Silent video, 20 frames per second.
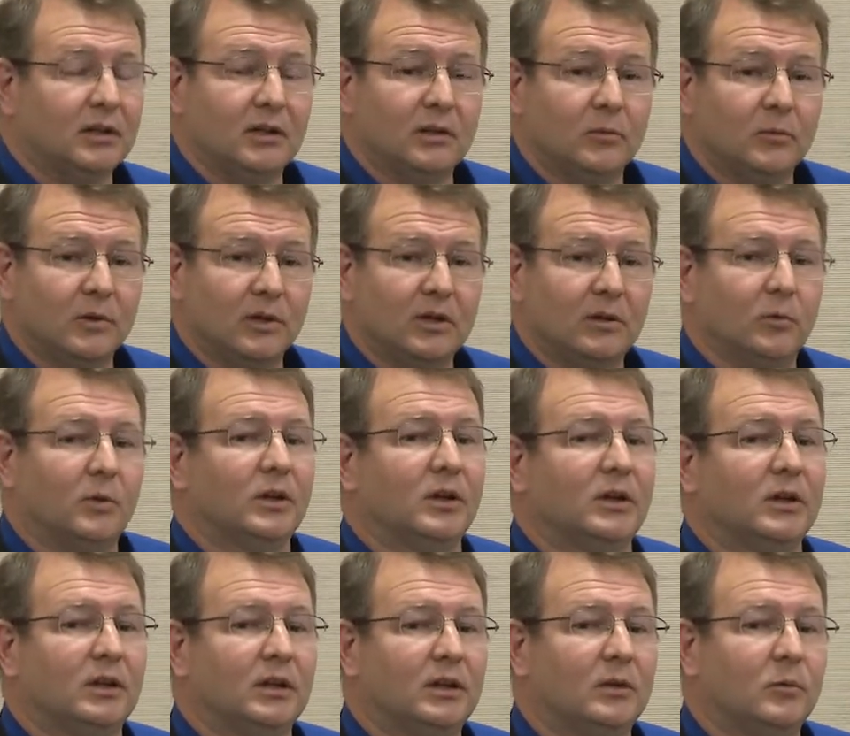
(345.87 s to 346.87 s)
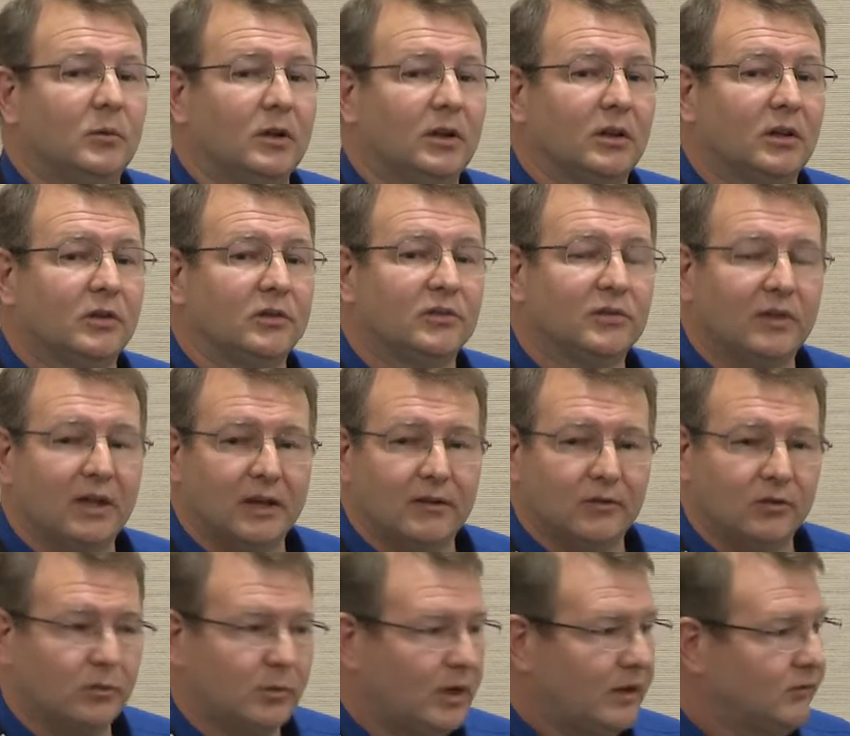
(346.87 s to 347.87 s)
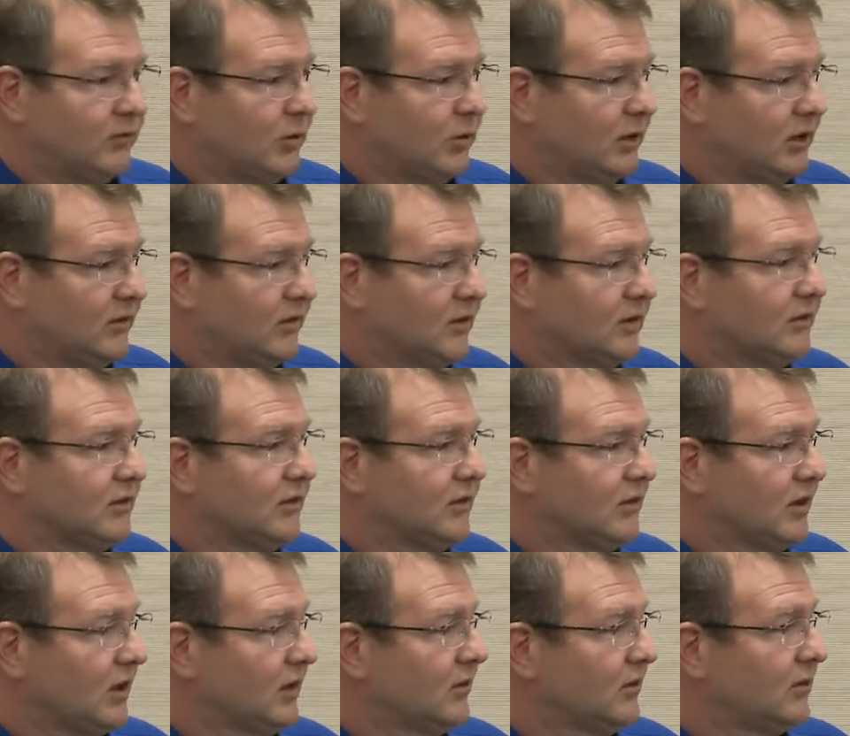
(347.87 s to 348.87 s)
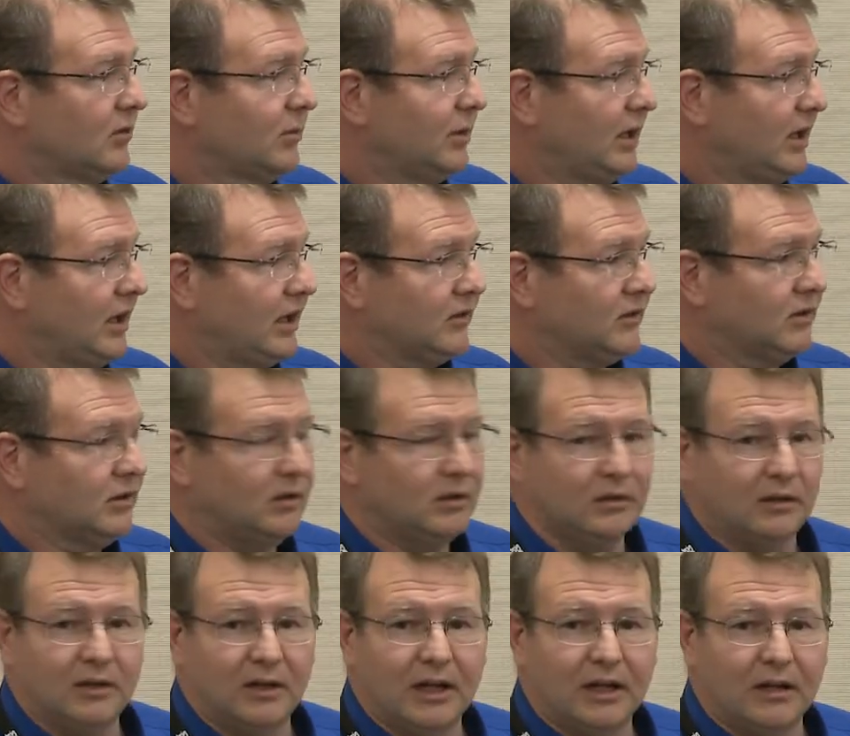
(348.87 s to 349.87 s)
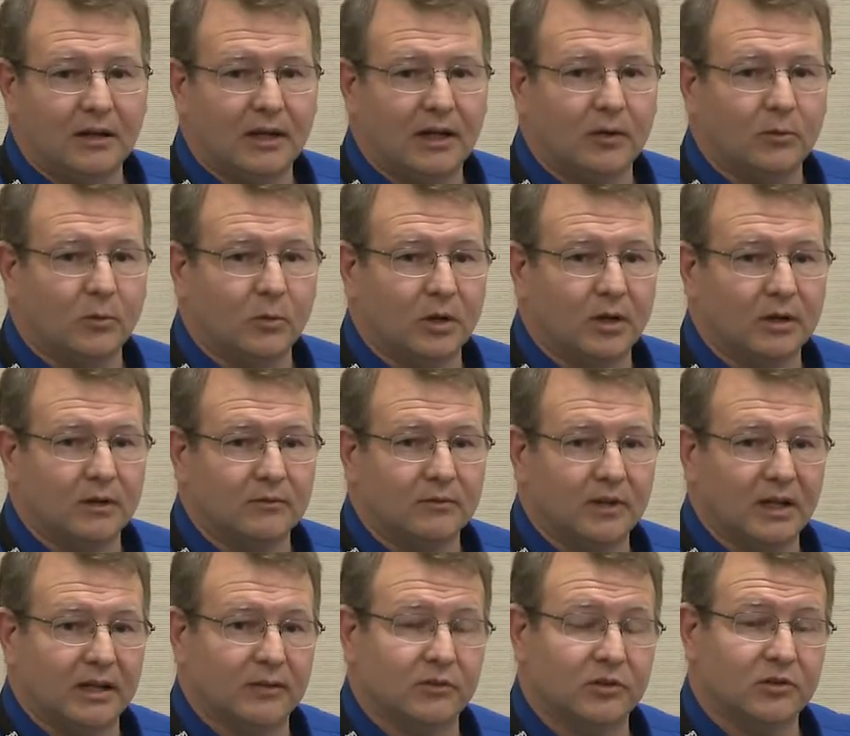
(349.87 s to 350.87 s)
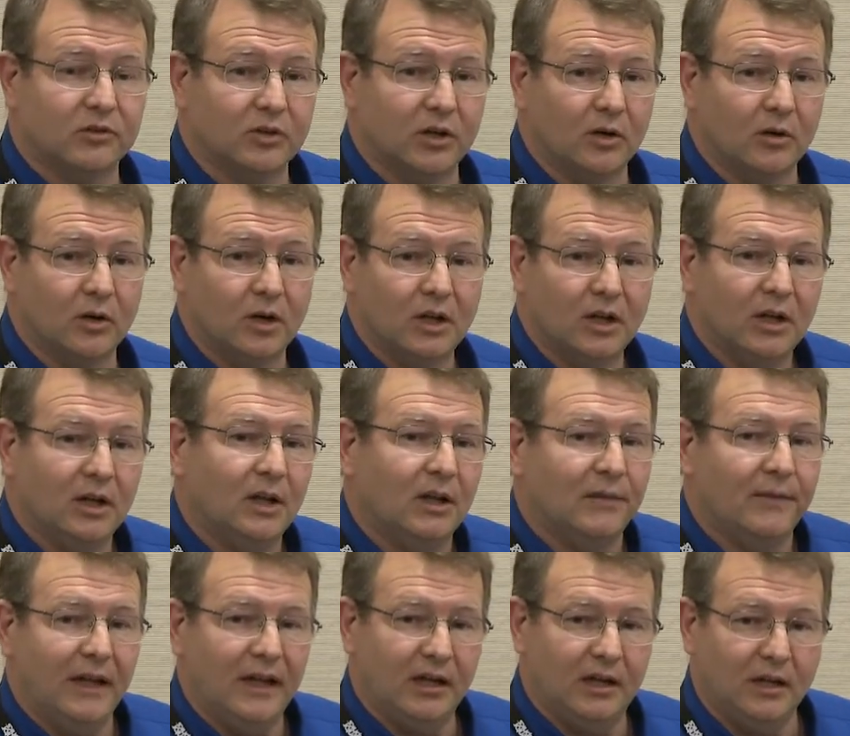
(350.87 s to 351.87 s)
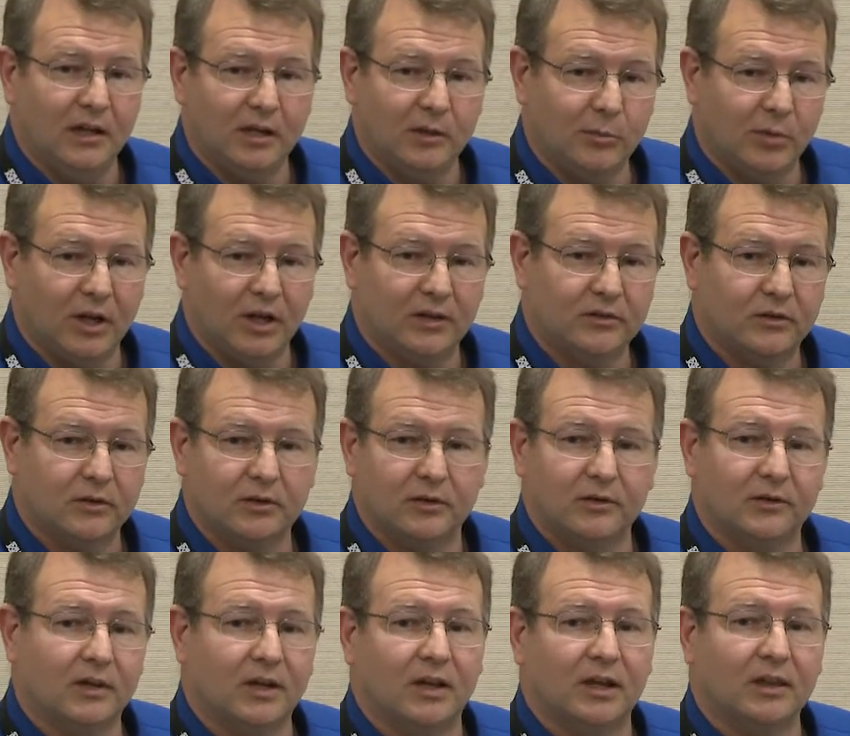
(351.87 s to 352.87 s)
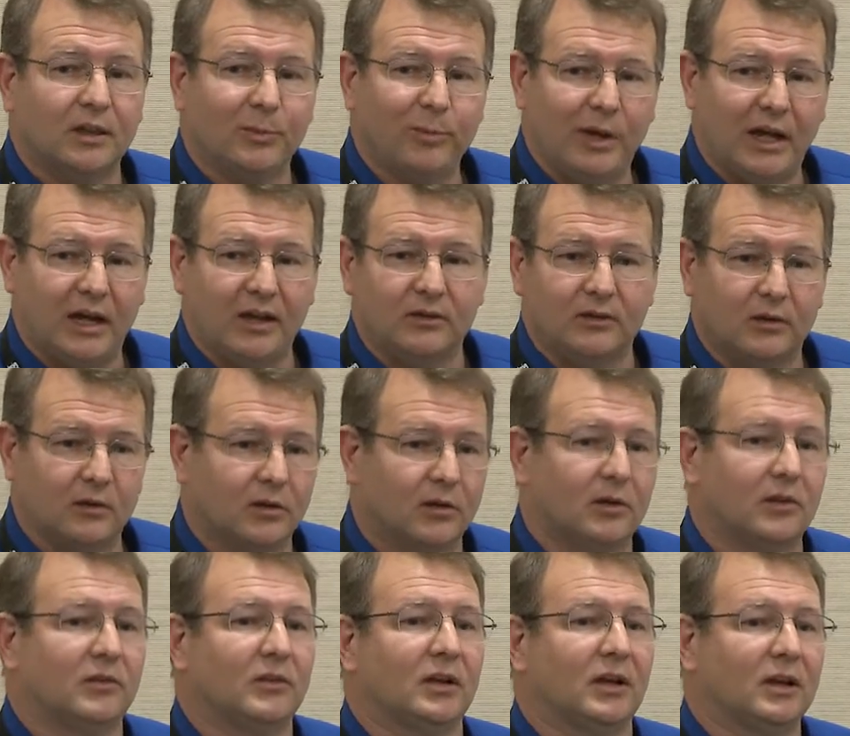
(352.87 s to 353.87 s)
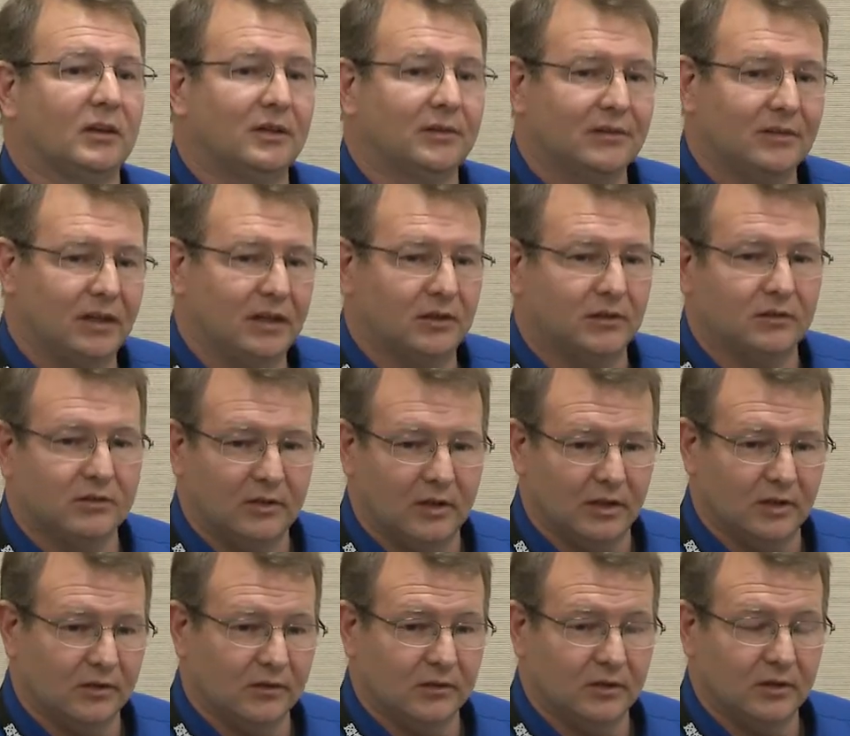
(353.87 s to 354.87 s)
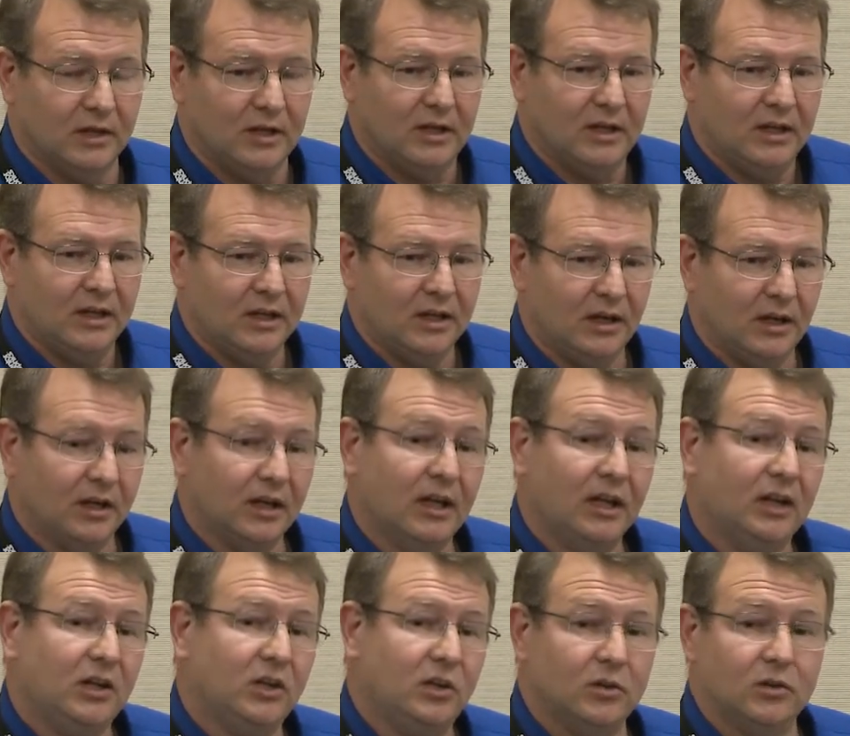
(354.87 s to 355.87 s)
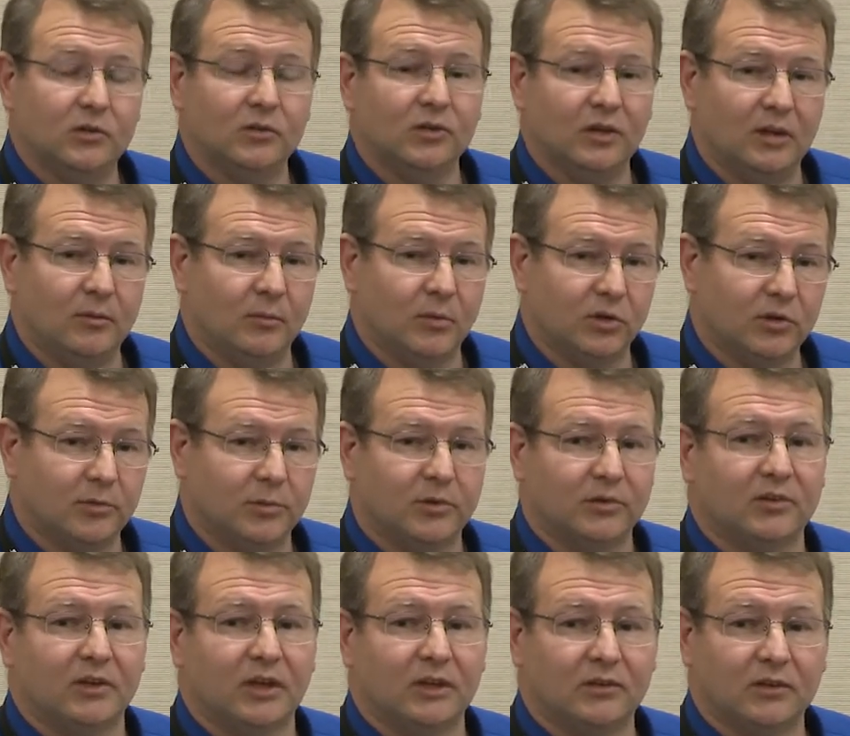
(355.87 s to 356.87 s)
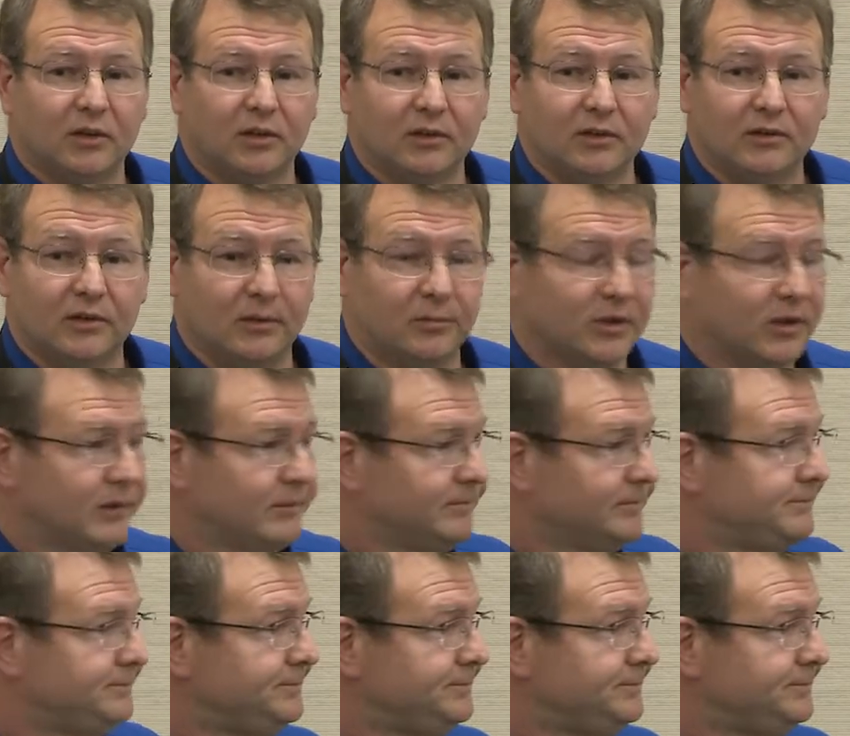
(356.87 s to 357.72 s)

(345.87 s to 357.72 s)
In one of those flavors, we have 26 designs that are being executed out of that one flavor. So the analog blocks that are designed, the pads that are designed, the standard cells are getting used in multiple designs all at the same time.